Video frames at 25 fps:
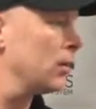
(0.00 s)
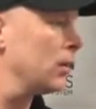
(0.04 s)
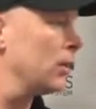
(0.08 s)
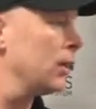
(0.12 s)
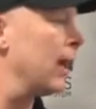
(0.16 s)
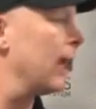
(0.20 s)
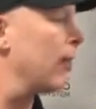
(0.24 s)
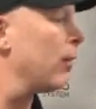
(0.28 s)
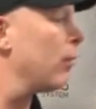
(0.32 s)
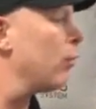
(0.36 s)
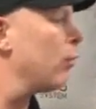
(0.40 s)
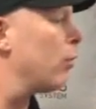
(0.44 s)

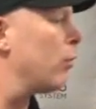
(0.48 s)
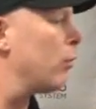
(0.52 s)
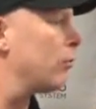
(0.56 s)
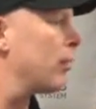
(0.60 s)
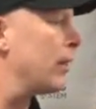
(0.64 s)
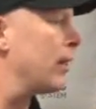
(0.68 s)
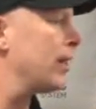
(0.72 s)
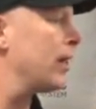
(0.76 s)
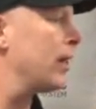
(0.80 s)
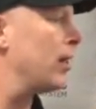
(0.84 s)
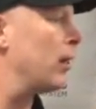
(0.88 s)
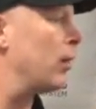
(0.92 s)
Yeah. Well,
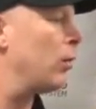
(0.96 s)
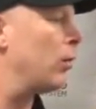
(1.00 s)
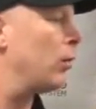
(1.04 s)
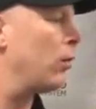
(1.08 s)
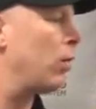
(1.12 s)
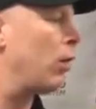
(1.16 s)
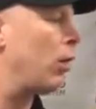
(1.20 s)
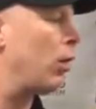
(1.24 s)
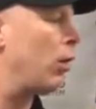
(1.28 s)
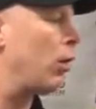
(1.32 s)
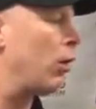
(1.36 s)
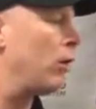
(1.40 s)
right
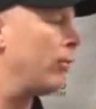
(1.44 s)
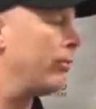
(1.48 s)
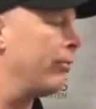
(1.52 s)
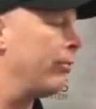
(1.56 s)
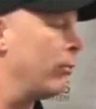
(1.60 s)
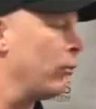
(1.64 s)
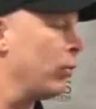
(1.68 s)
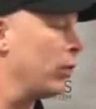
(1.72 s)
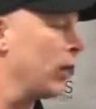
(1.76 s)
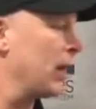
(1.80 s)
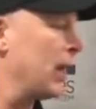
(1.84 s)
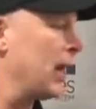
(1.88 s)
now all
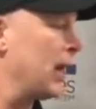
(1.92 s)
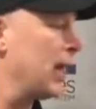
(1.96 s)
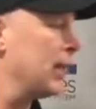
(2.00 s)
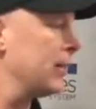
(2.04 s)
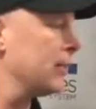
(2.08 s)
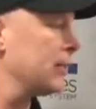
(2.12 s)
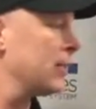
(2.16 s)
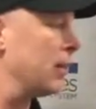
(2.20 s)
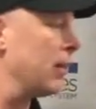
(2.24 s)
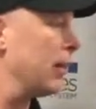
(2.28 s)
4 guys